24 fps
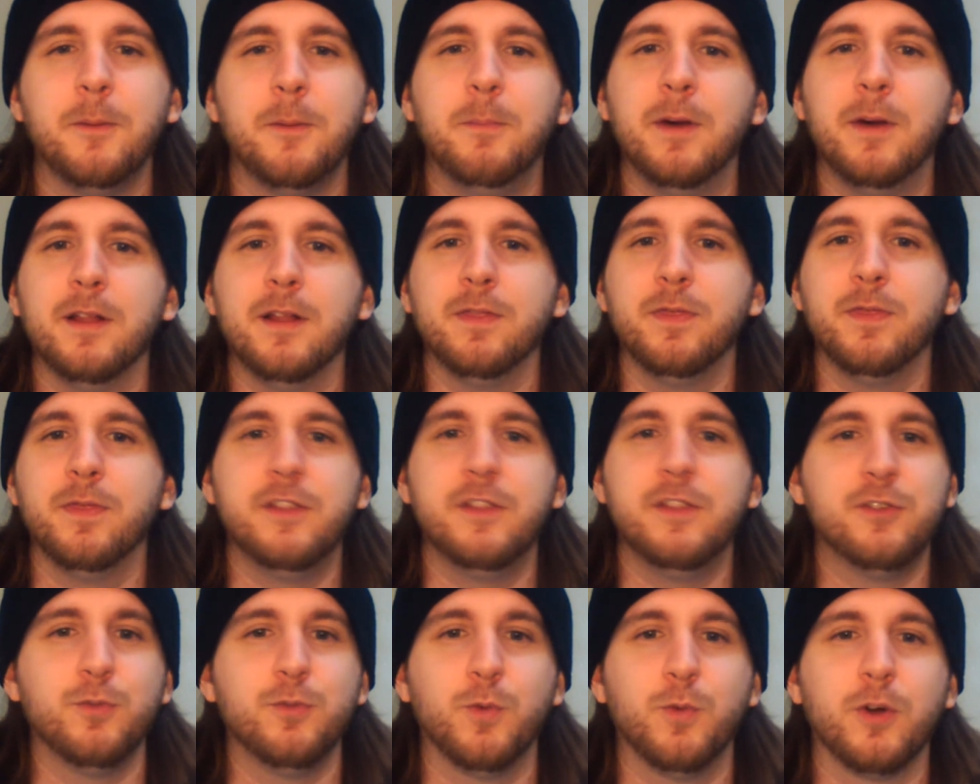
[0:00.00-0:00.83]
But
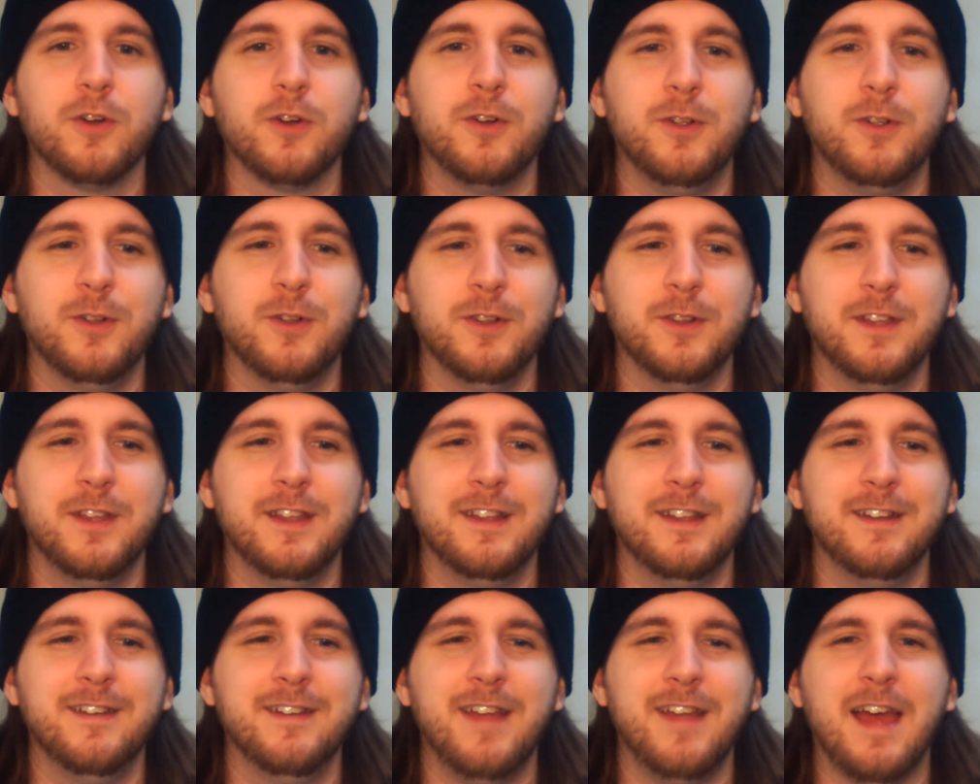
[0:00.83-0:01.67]
this world
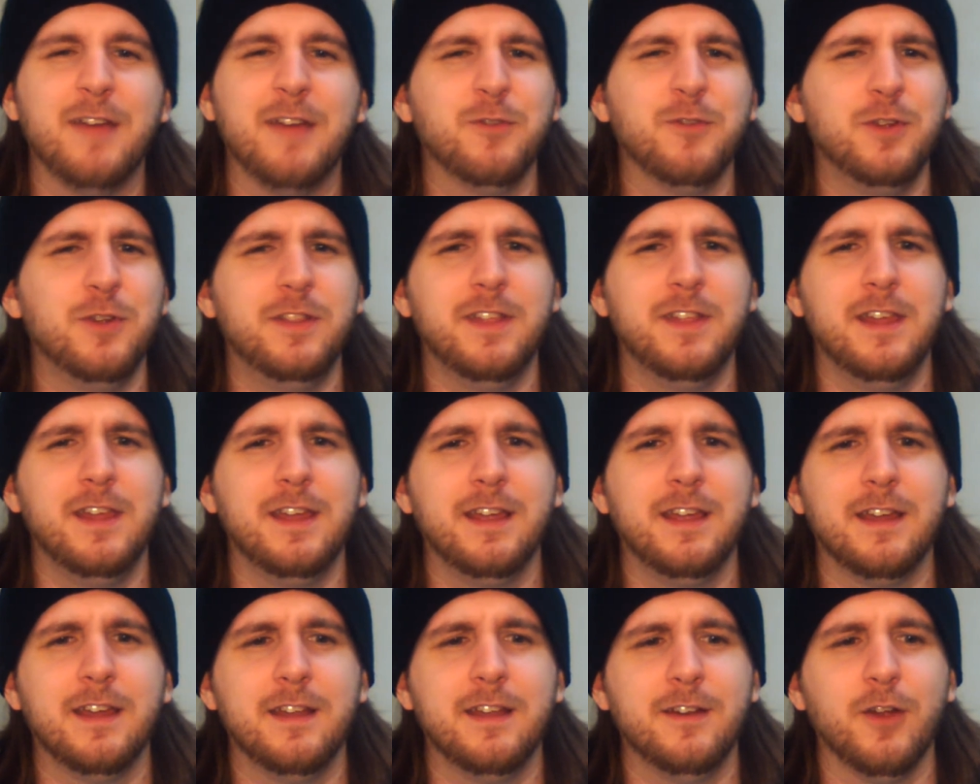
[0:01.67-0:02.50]
and
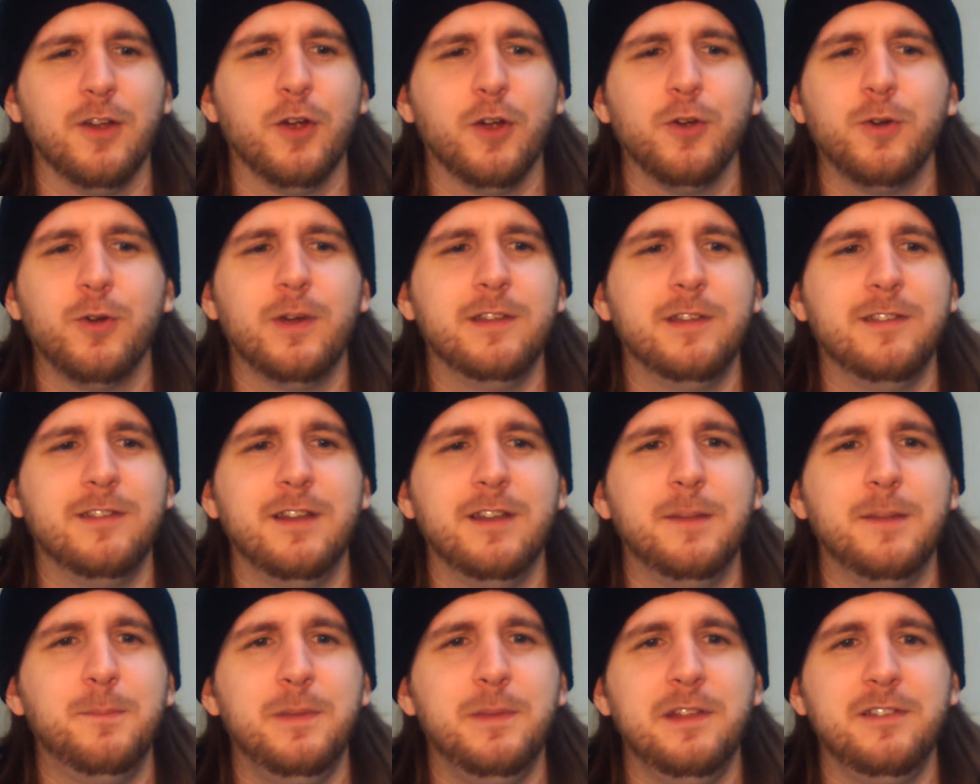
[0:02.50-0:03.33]
everything and her as
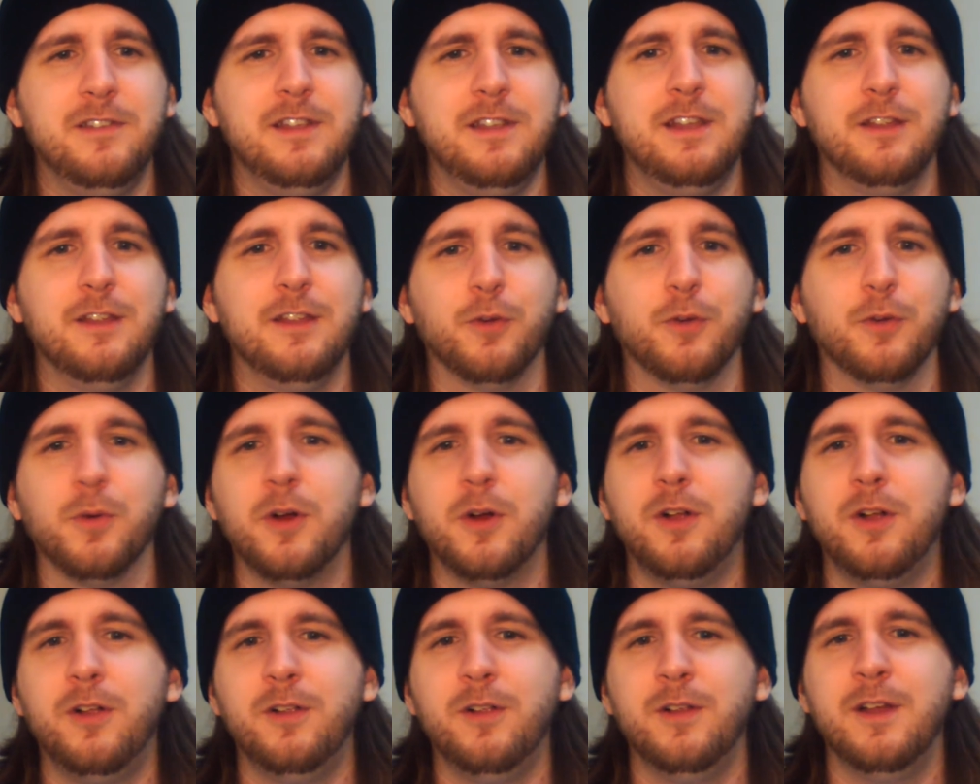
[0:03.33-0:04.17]
an NPC, they're
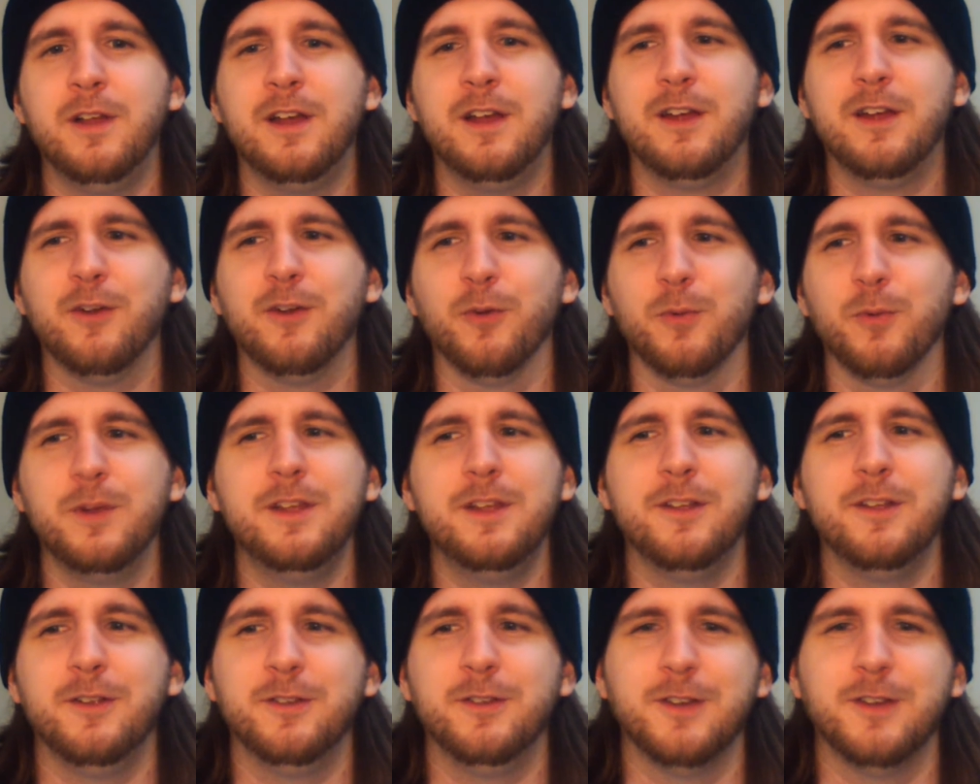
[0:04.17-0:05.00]
all
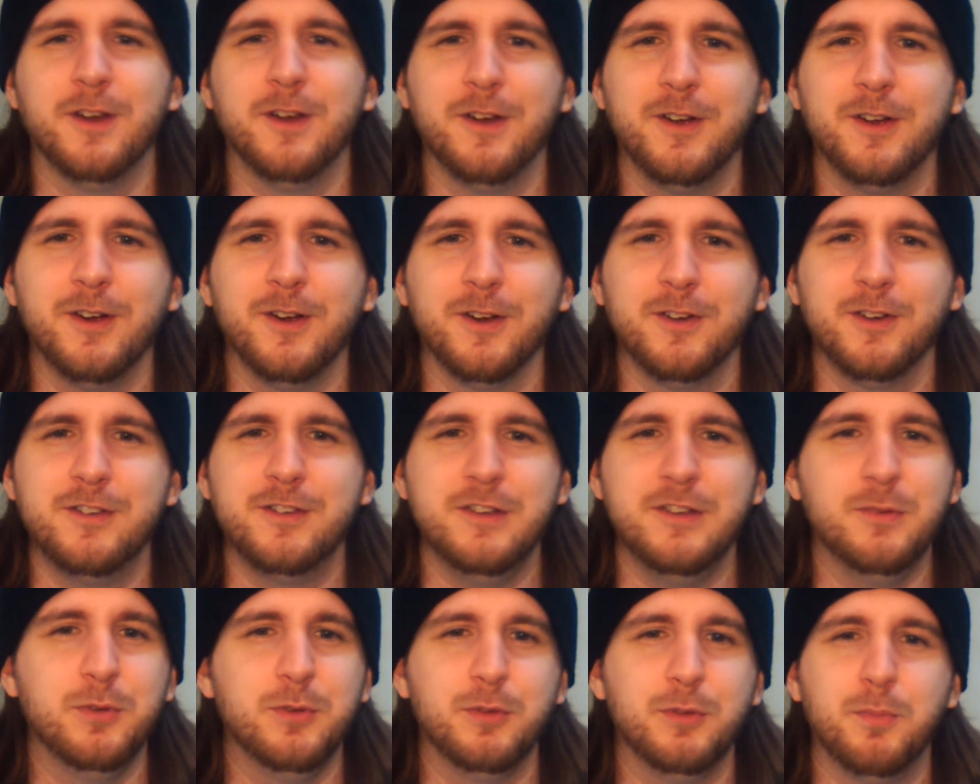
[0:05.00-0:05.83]
real to her.
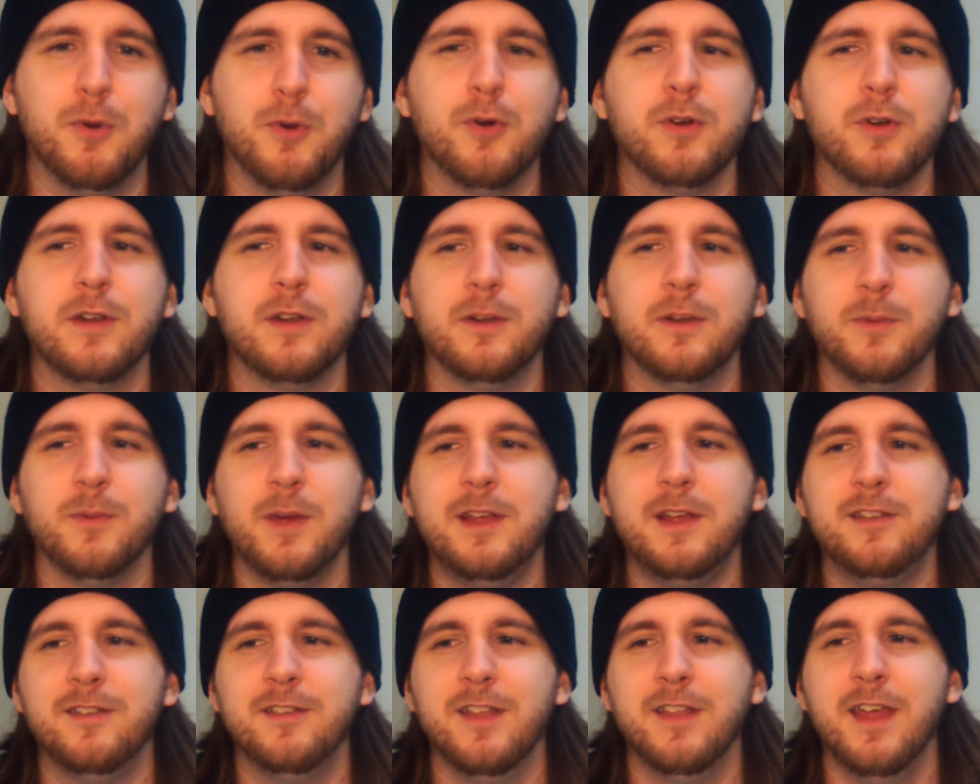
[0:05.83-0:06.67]
She was born and
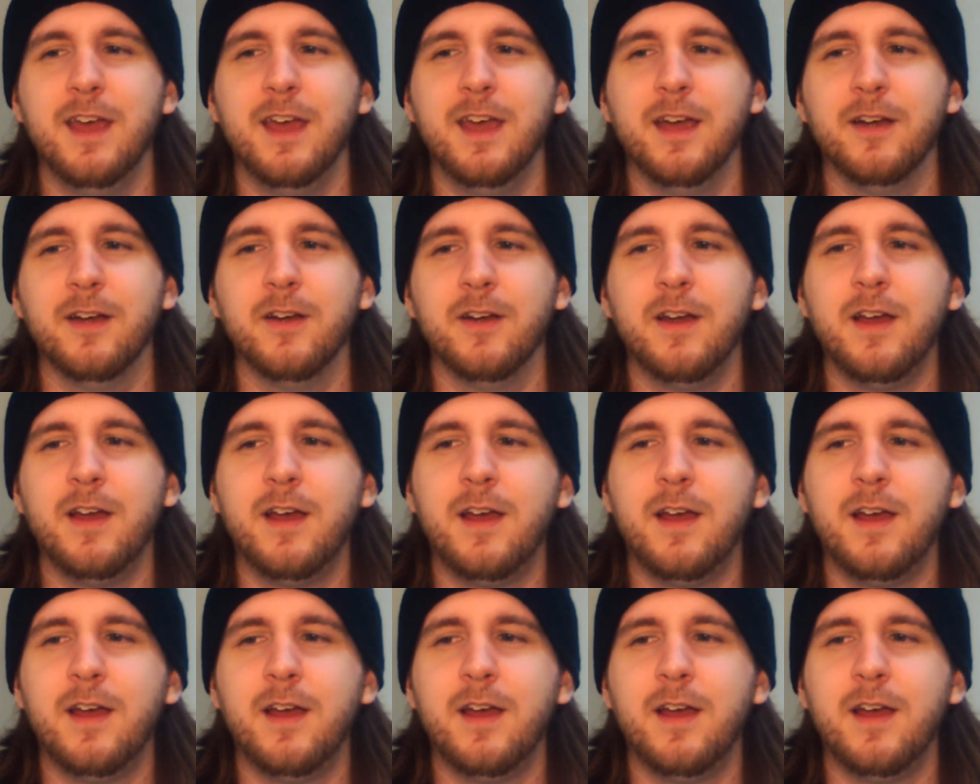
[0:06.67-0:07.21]
raised there.